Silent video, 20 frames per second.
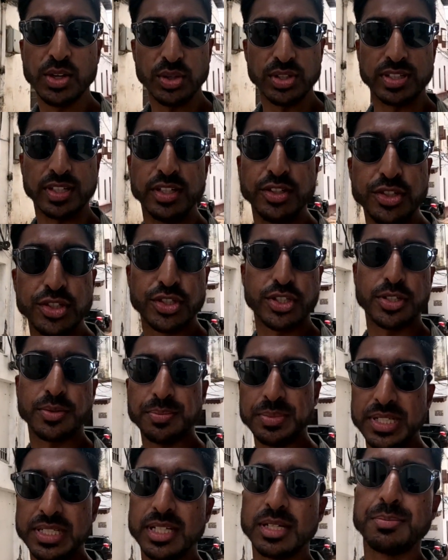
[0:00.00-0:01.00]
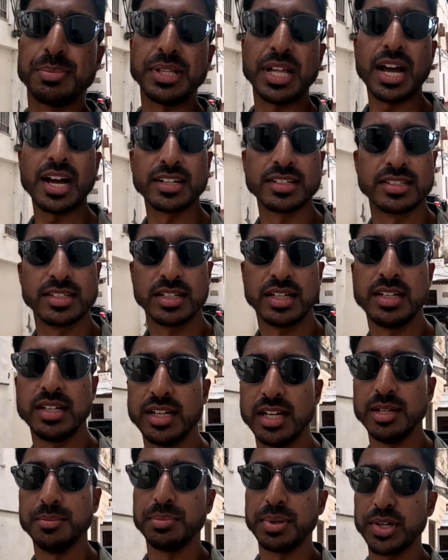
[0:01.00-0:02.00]
Zinj meaning black
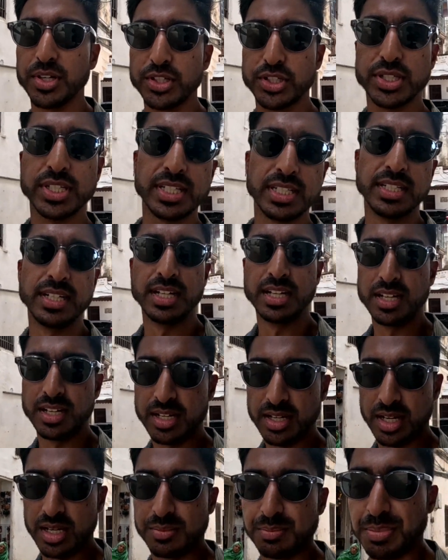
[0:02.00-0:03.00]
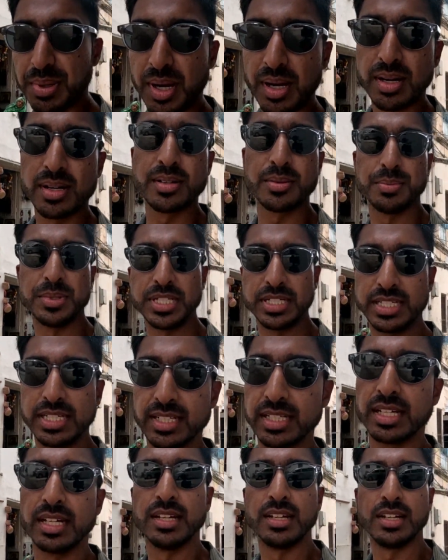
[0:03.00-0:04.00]
in Persian, and Bar
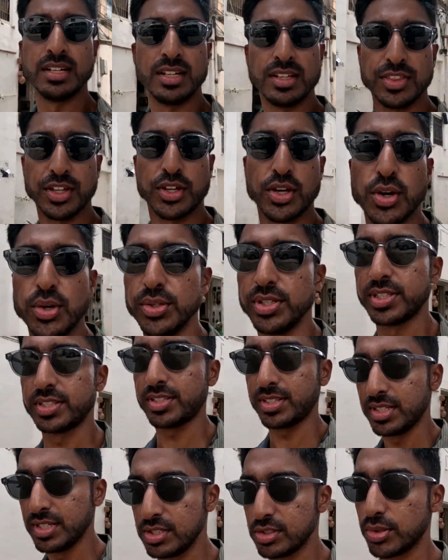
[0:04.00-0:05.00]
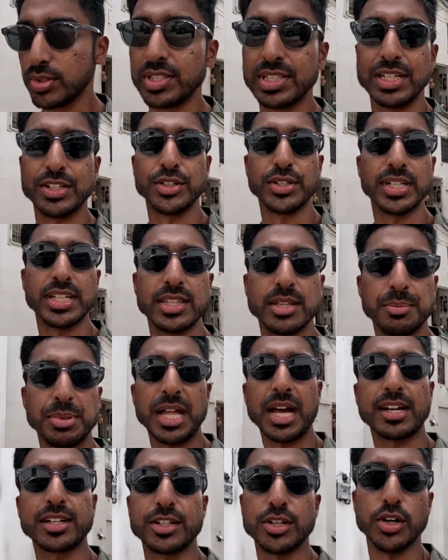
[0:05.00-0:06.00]
meaning the coast. So literally the
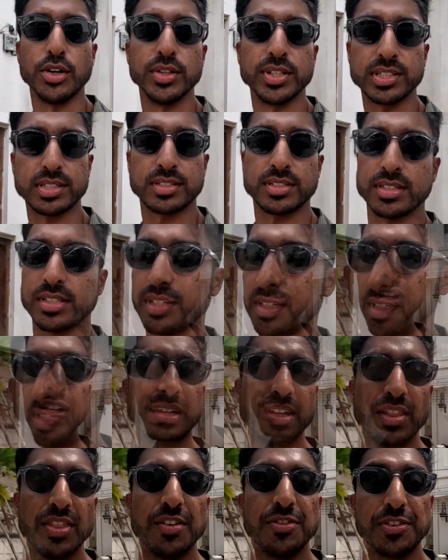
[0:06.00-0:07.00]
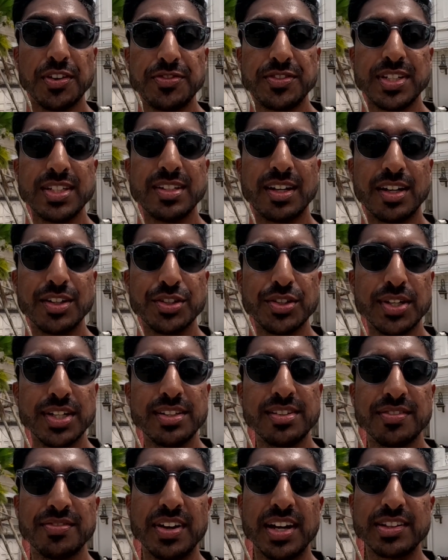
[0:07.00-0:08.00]
black coast. In the
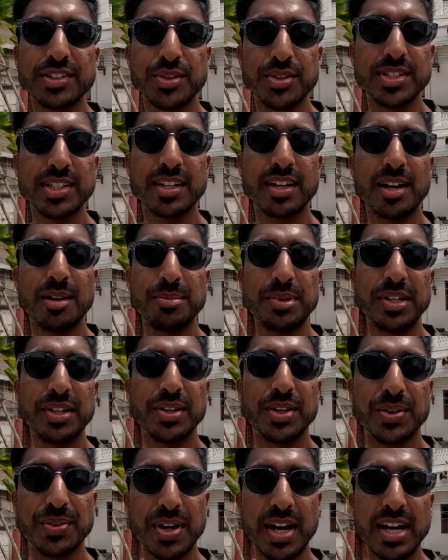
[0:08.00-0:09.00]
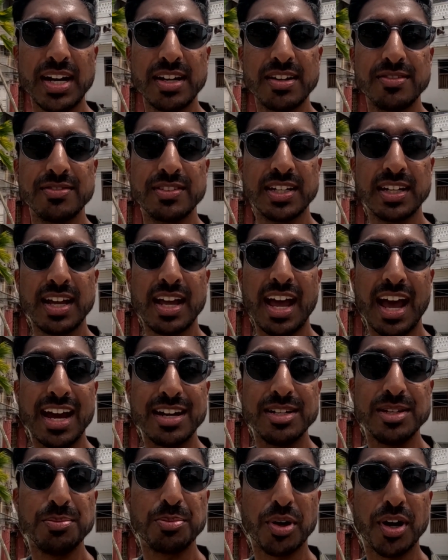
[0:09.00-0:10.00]
1500s, Vasco da Gama arrived
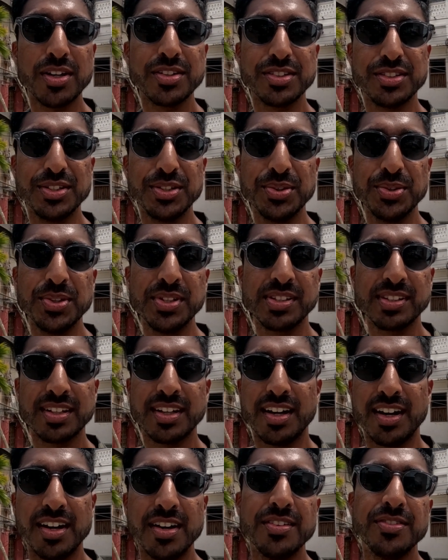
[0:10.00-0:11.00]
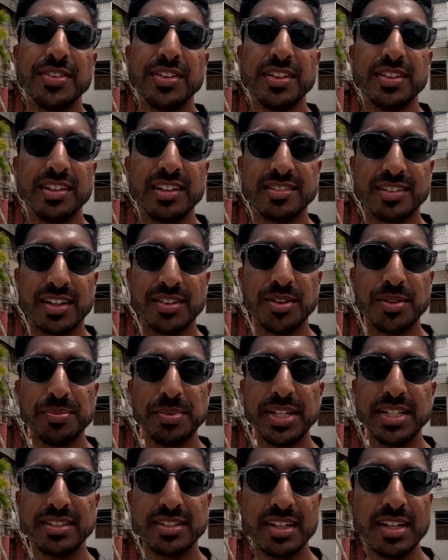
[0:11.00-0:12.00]
and he brought news of the
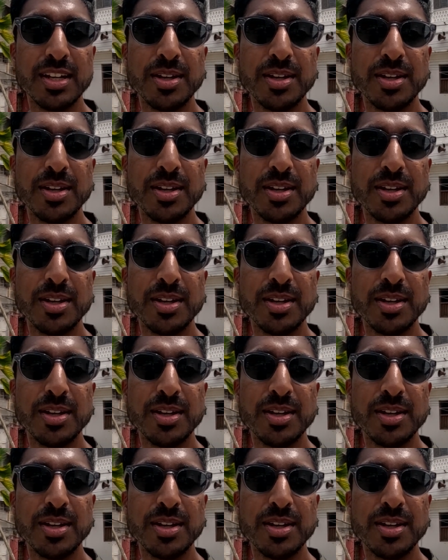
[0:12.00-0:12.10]
settlement